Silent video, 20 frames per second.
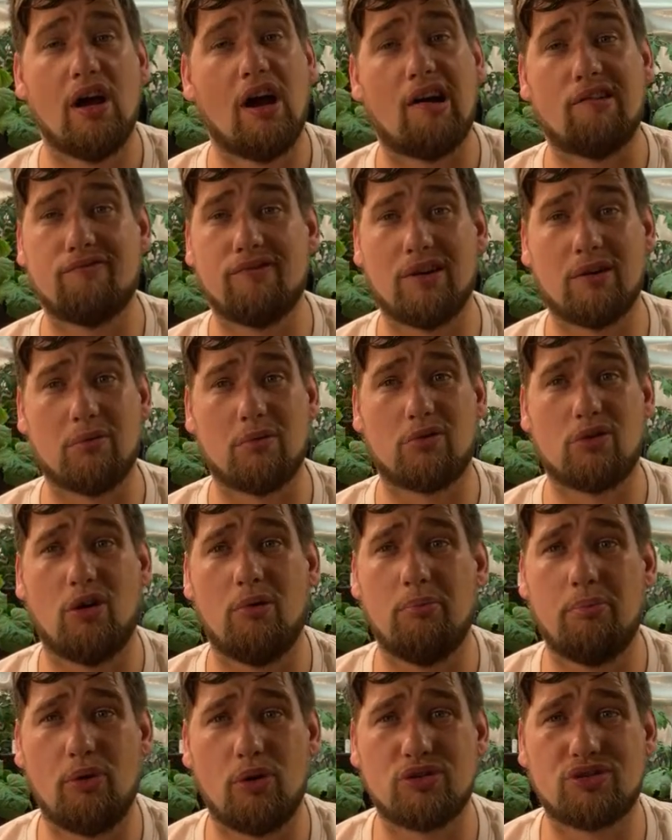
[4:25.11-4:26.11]
I've run out of
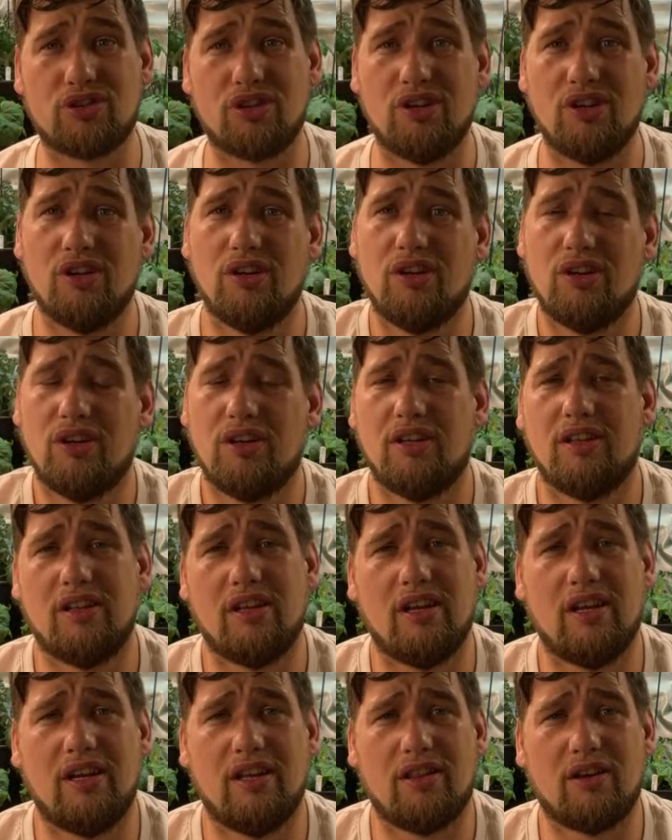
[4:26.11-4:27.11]
compost.
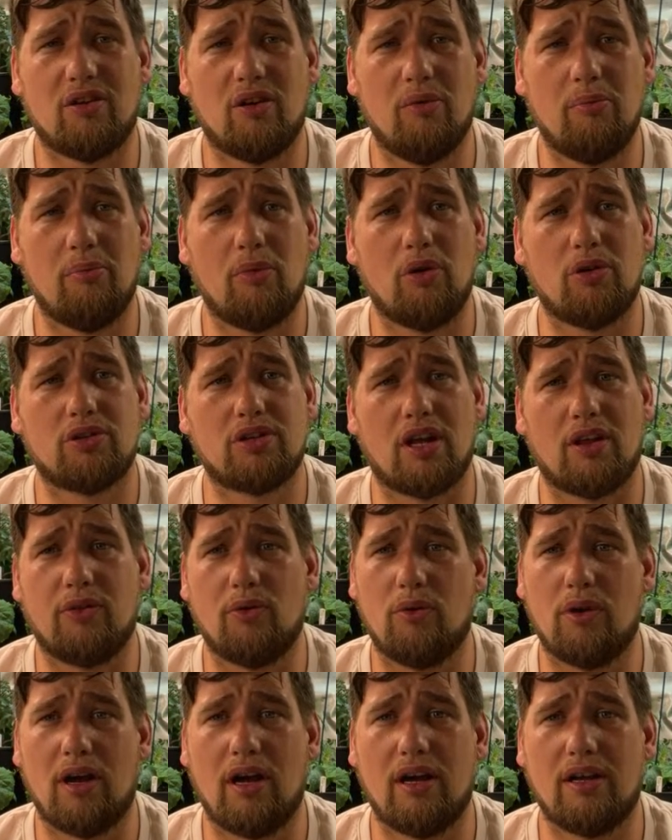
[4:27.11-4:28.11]
The compost, I
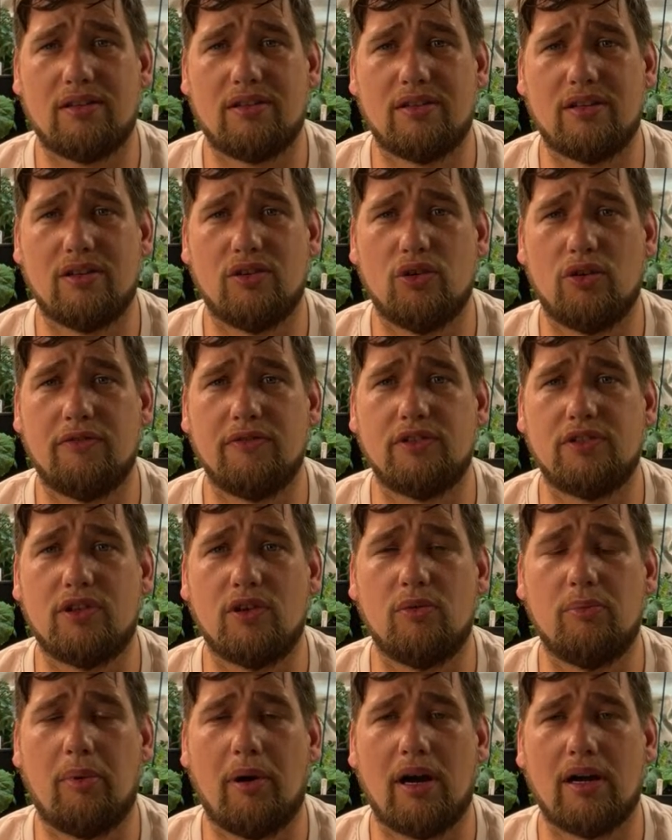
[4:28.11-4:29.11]
thought I had enough in
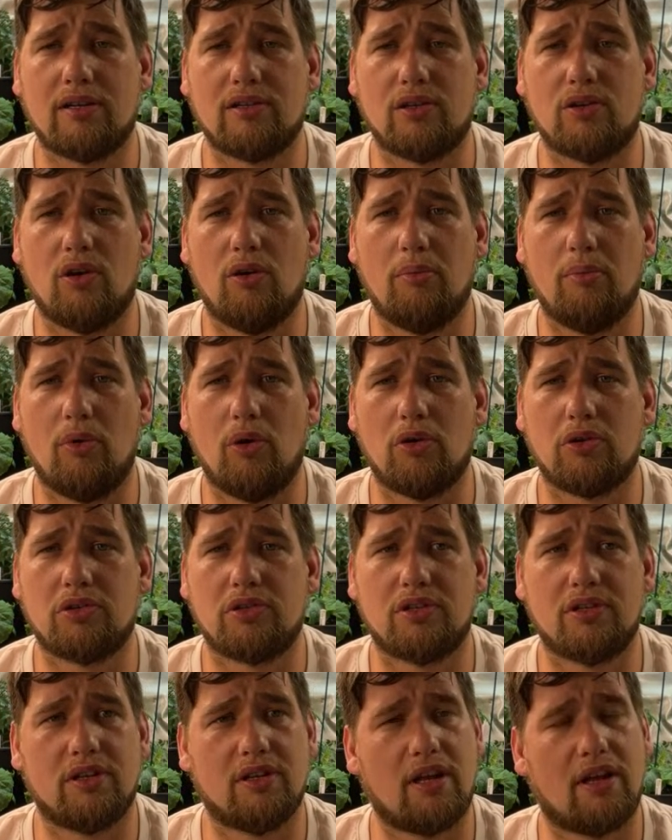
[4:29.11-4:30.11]
2 bags of
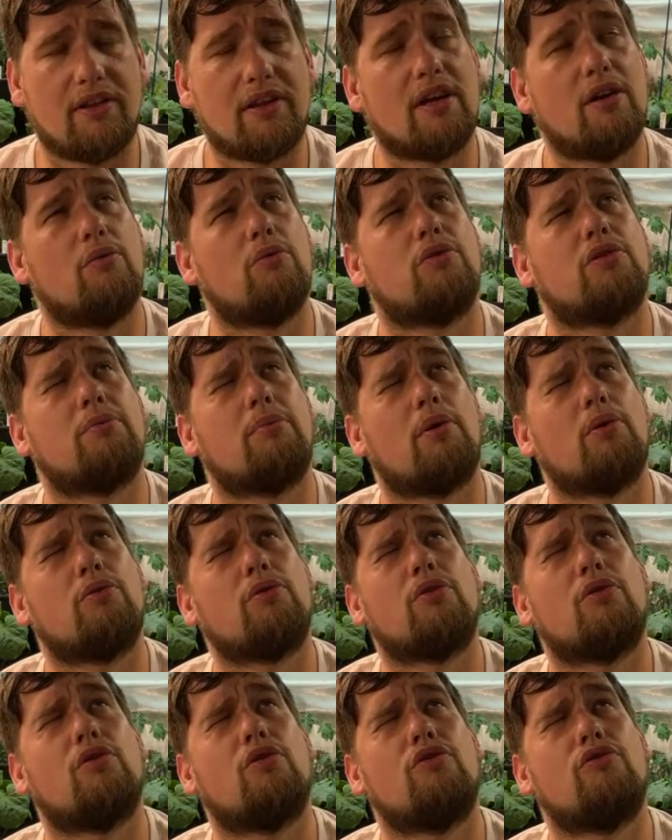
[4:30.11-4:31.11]
compost, and I think it was
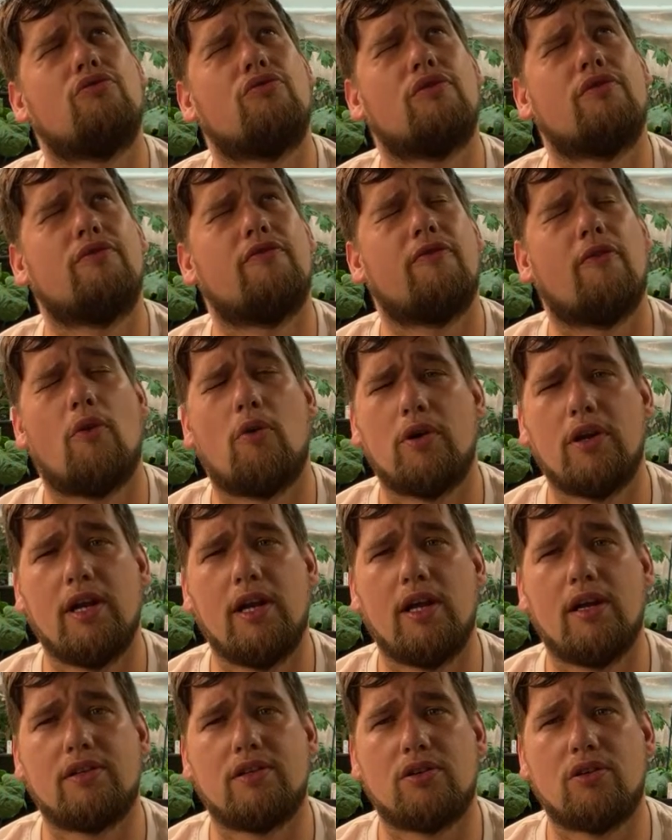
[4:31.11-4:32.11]
about 140
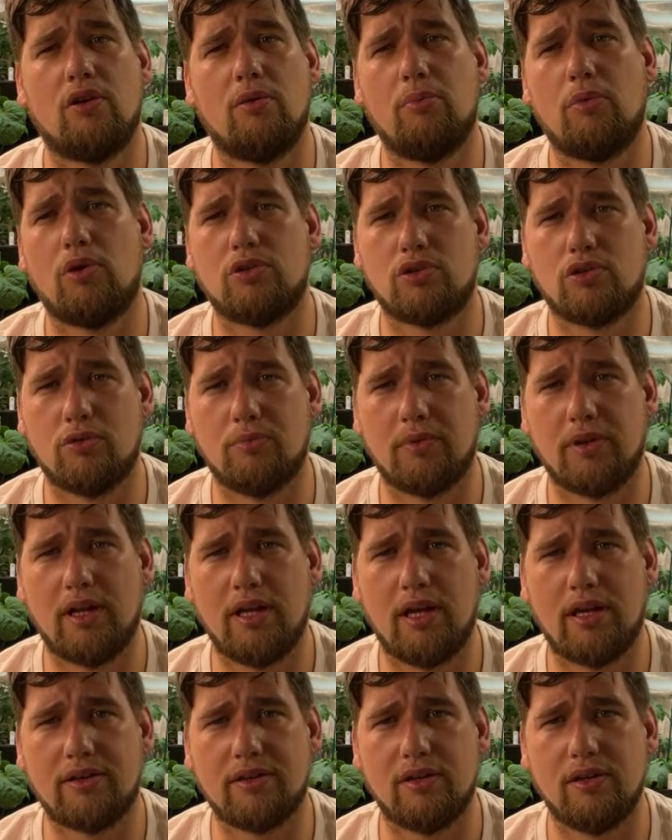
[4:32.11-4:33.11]
litres of compost, something
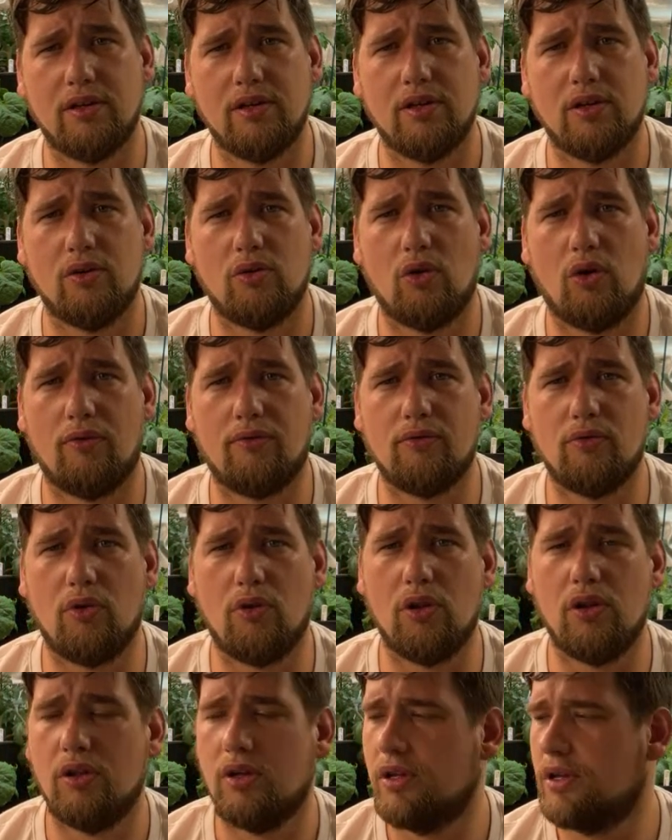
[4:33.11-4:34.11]
like that,
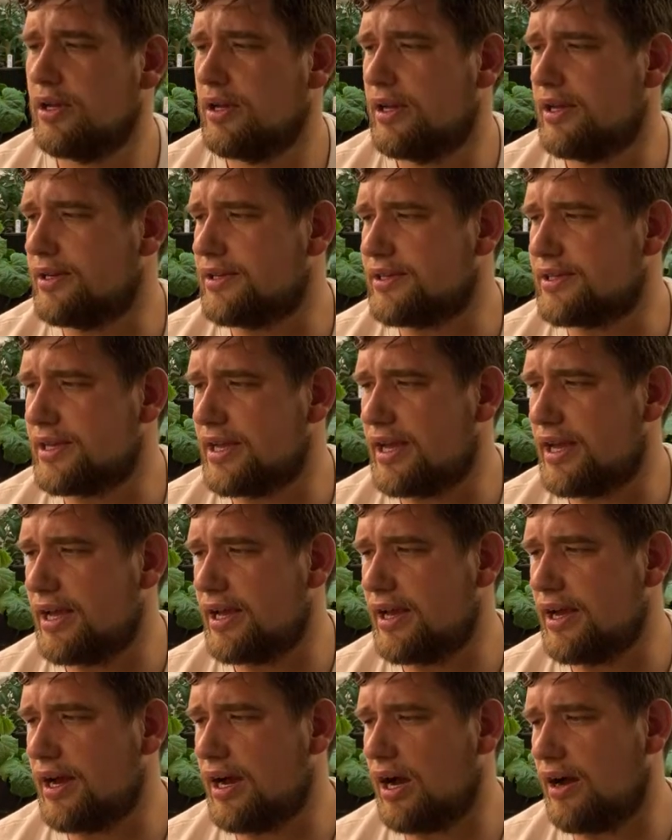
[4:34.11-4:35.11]
overall. And
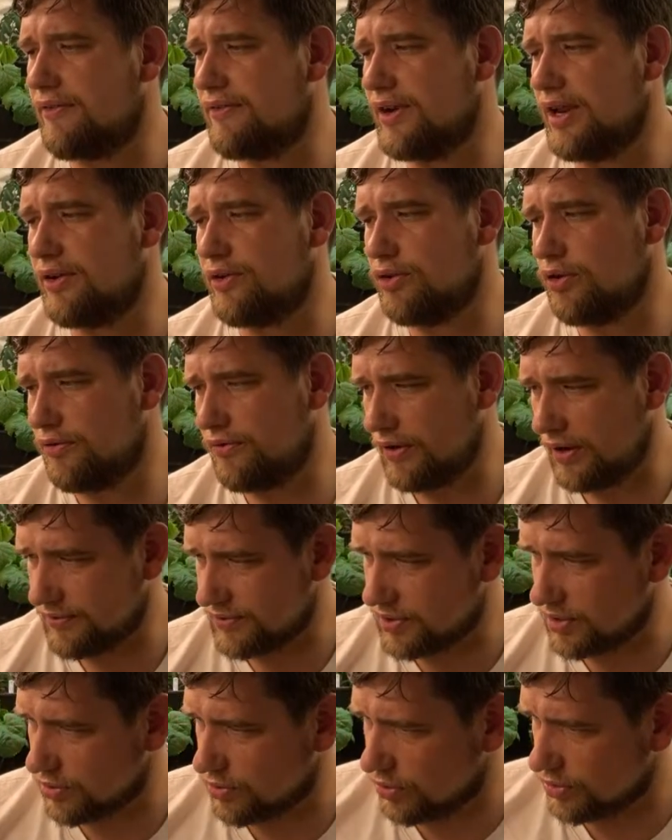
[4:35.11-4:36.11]
I haven't had enough. I've
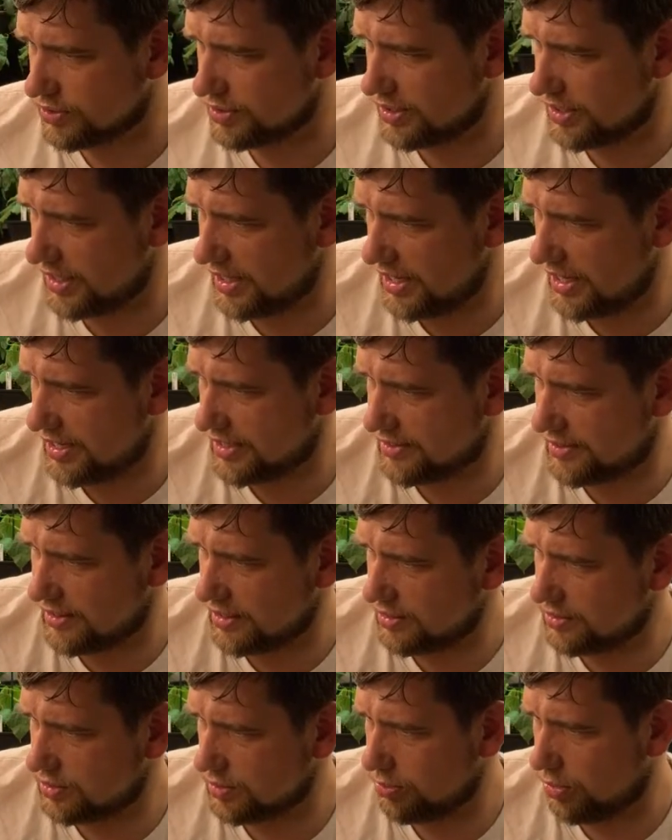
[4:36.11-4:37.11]
still got 8
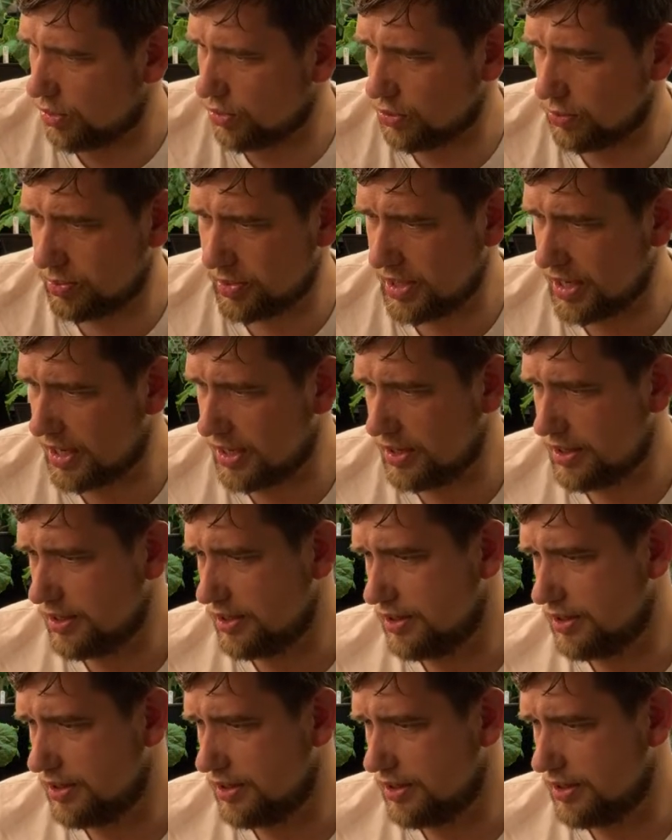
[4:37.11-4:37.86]
things to pot up here.